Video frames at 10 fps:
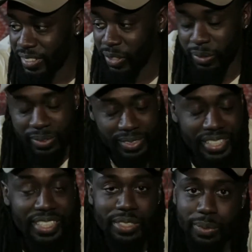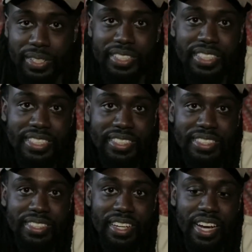you know, it is what it is.
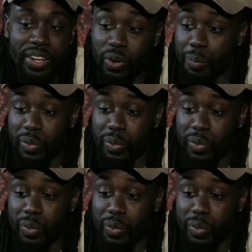I know I'm